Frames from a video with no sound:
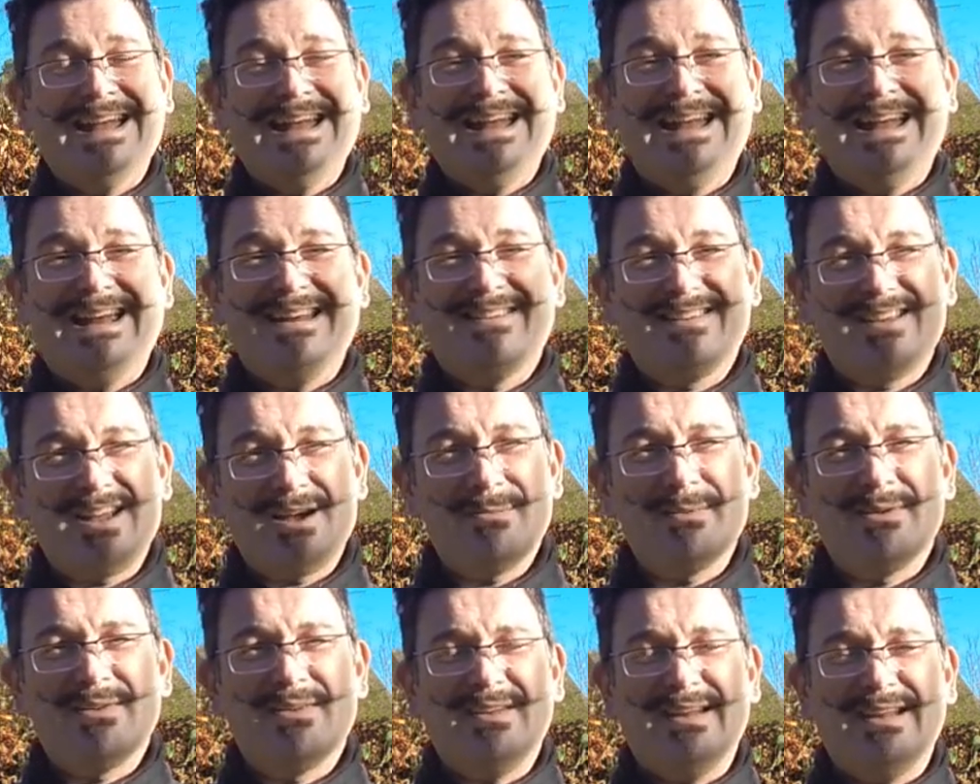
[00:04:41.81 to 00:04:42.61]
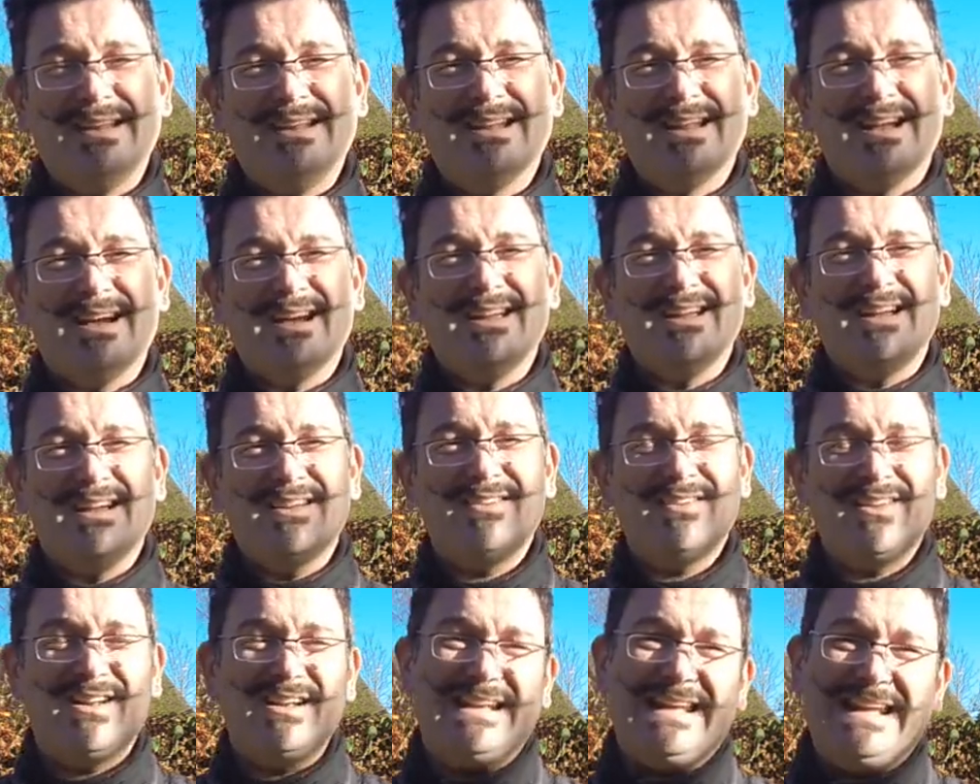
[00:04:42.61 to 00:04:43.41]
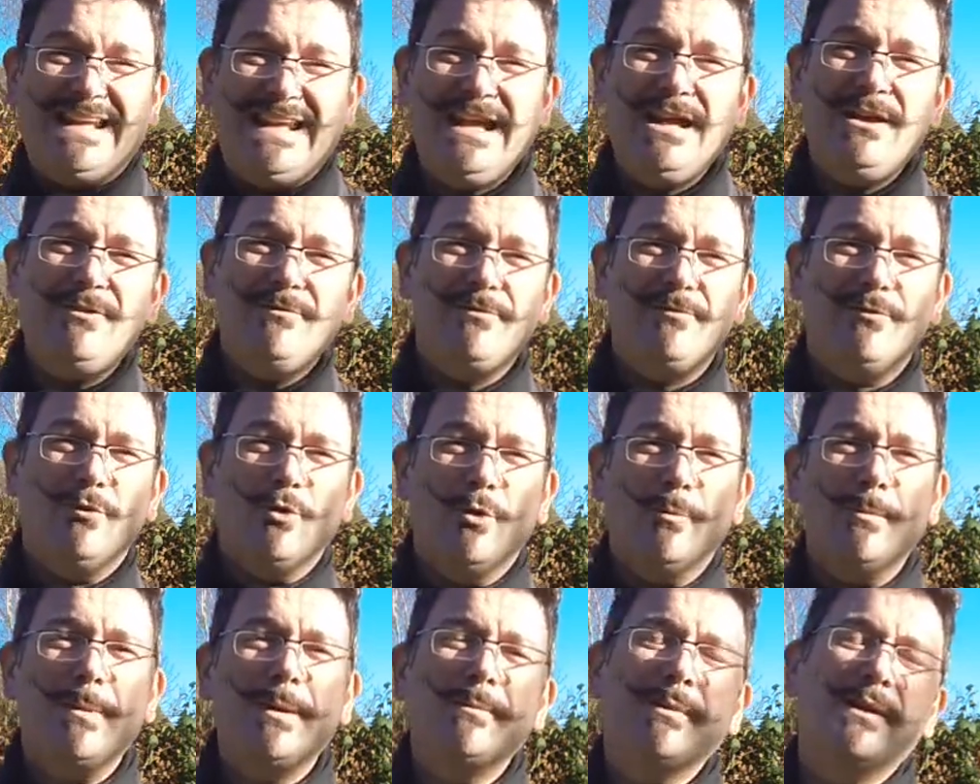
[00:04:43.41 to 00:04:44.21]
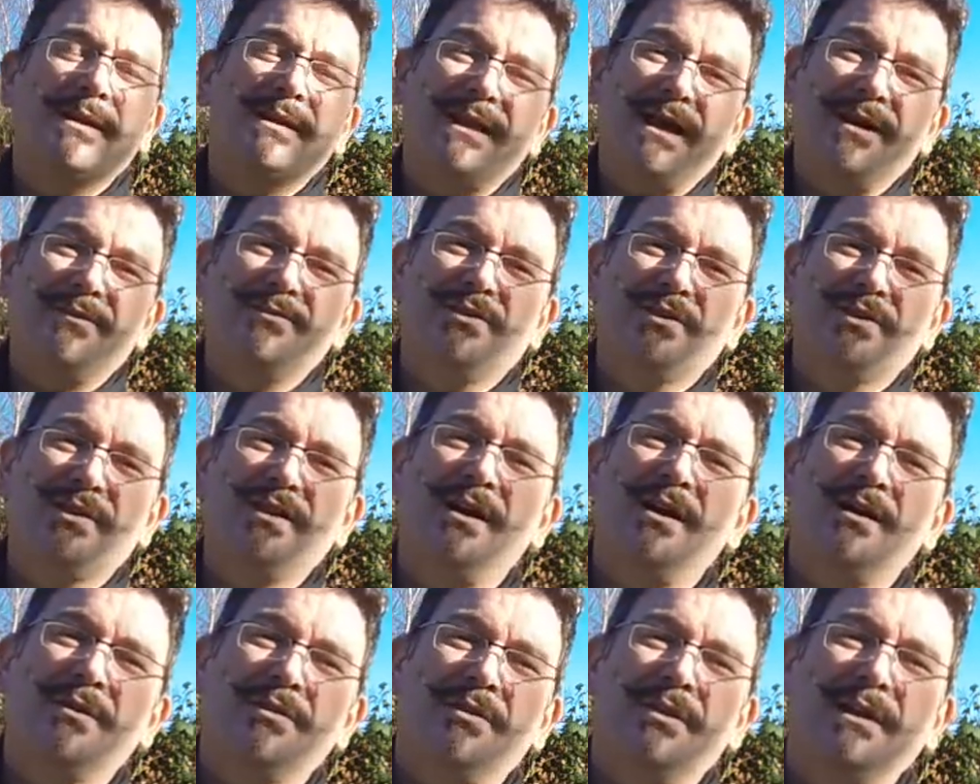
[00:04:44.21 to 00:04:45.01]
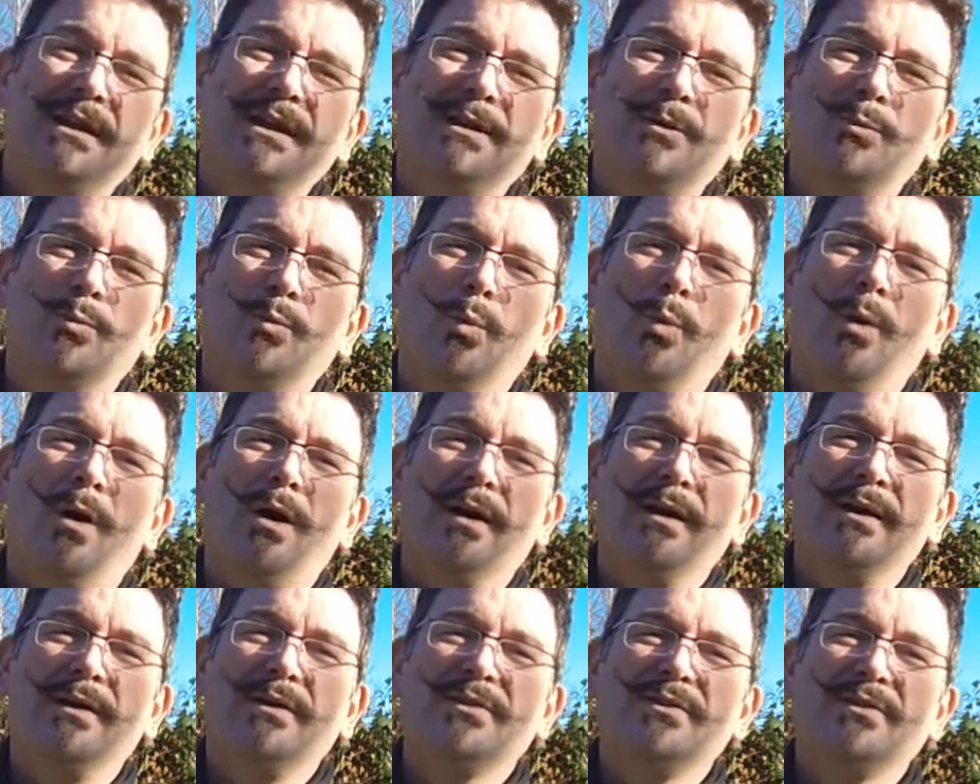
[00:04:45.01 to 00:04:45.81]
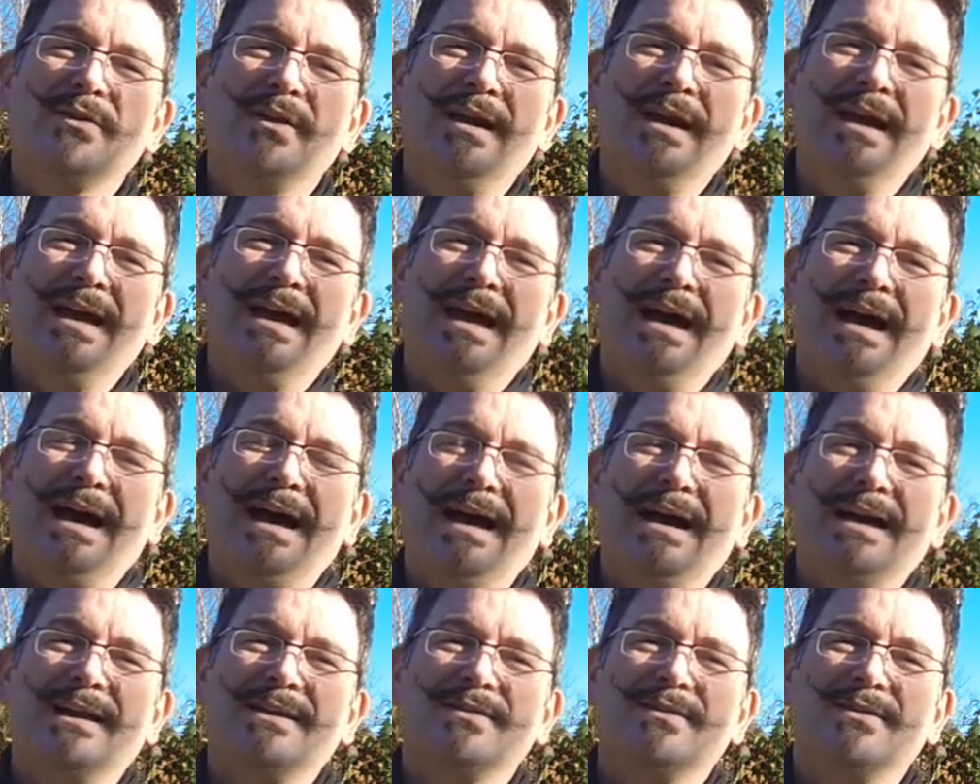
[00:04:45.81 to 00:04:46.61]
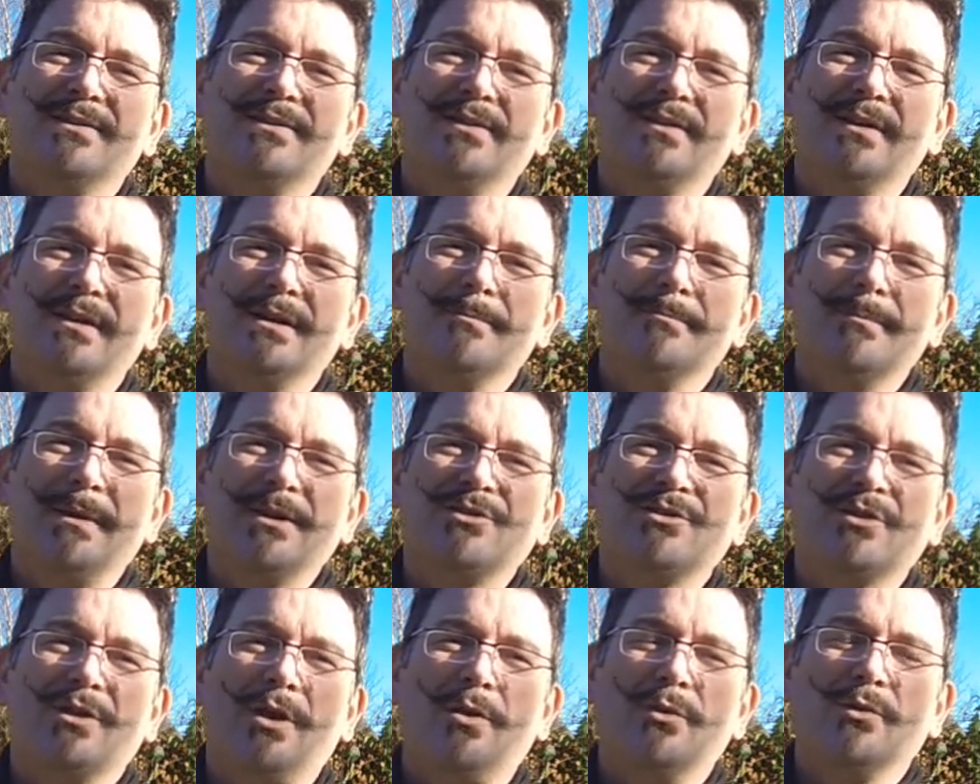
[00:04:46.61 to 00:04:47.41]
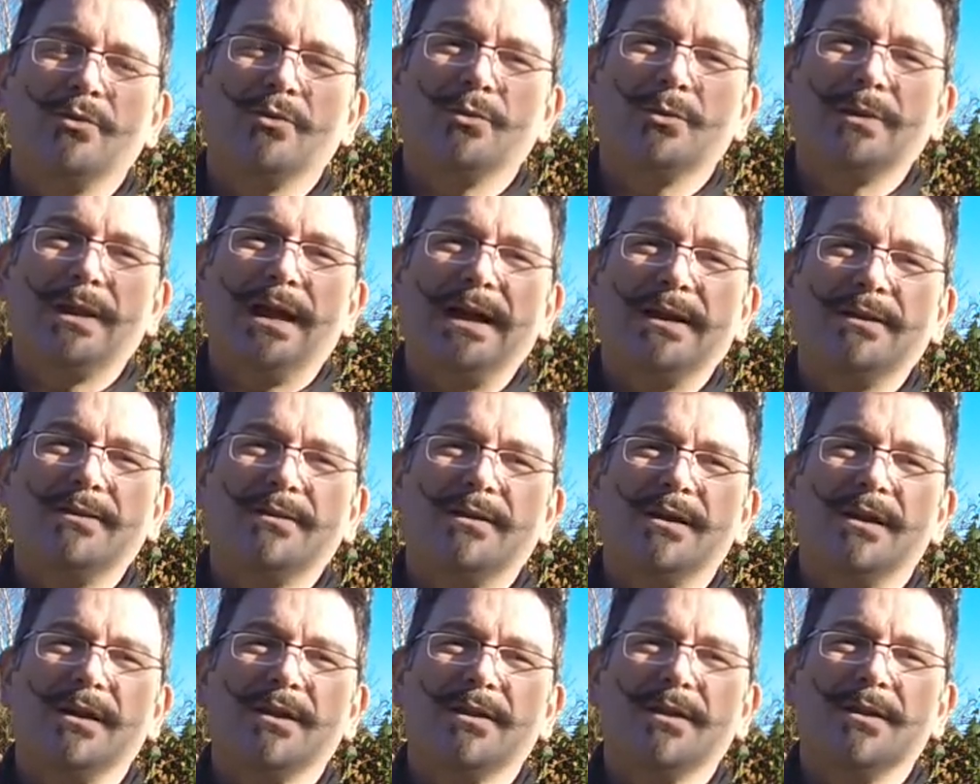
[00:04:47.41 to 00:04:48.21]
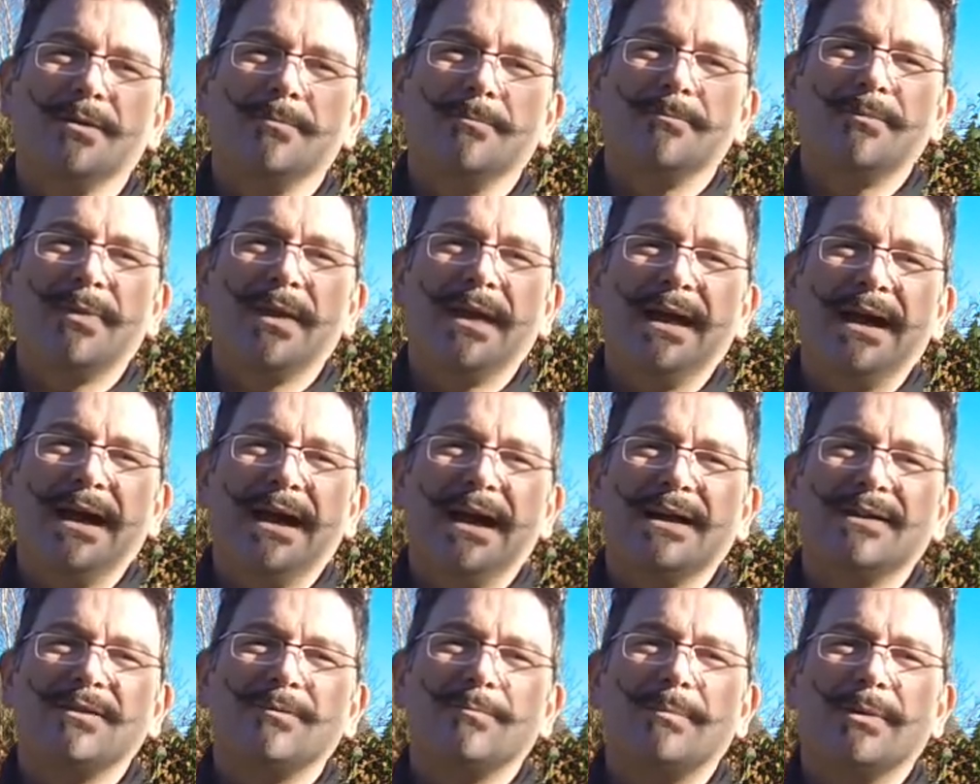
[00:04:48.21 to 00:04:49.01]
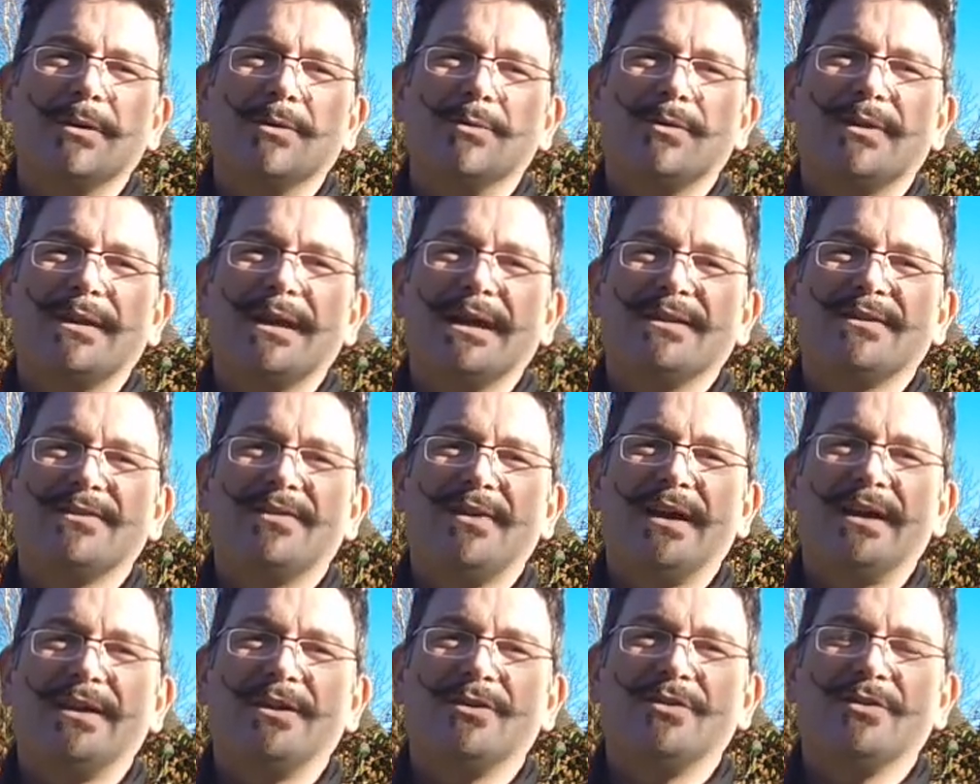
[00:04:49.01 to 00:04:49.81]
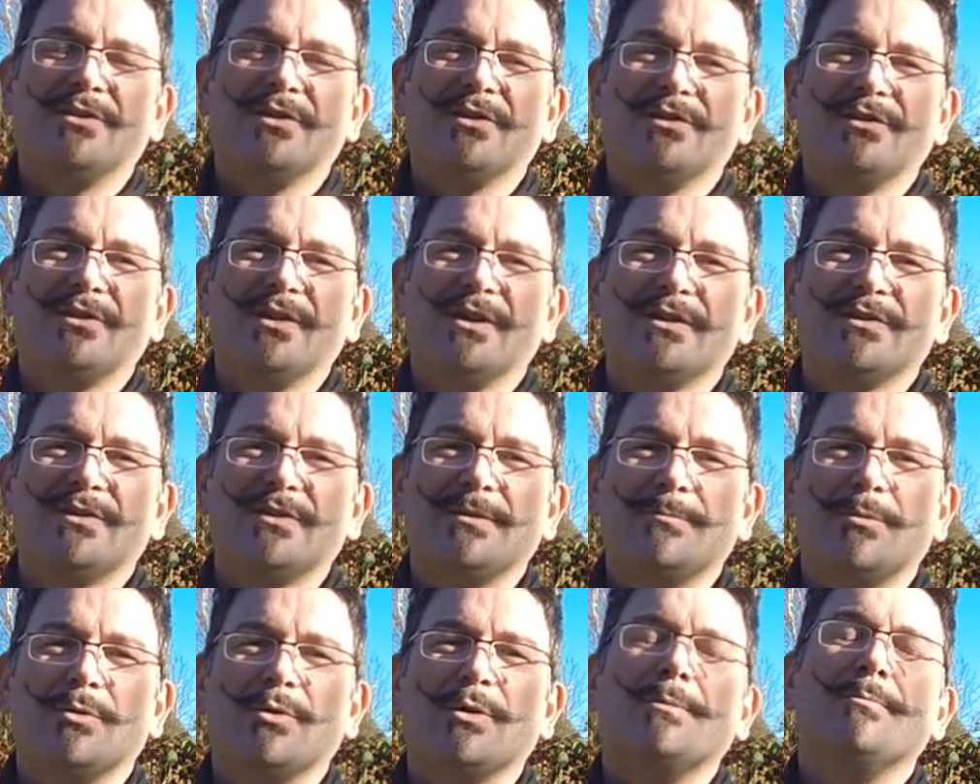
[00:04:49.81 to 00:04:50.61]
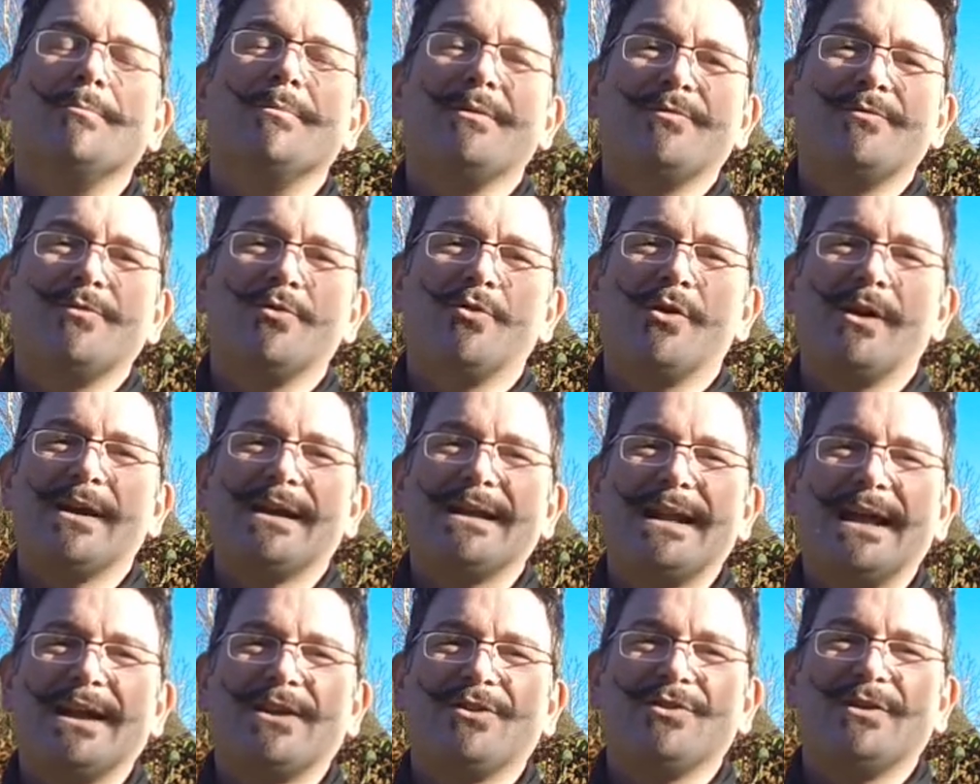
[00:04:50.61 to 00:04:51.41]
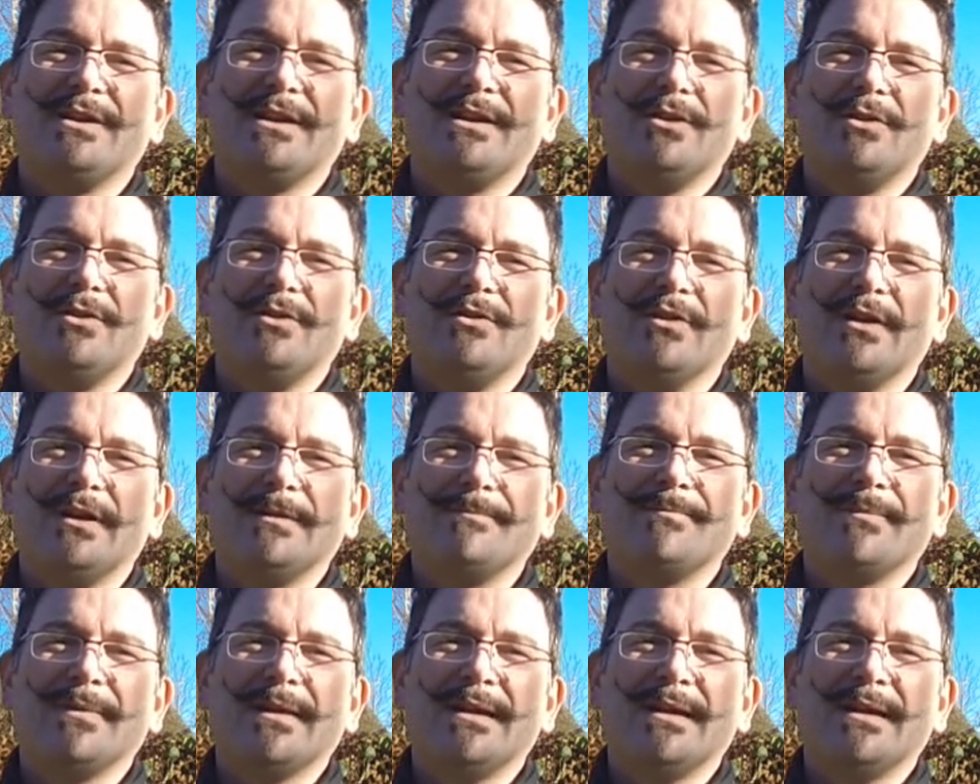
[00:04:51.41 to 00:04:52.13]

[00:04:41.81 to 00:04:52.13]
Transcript: it's come as in a slightly kit form. I'm going to have to cut the wires and measure those all out, cut them and build the antenna as a starting point before I can actually use it.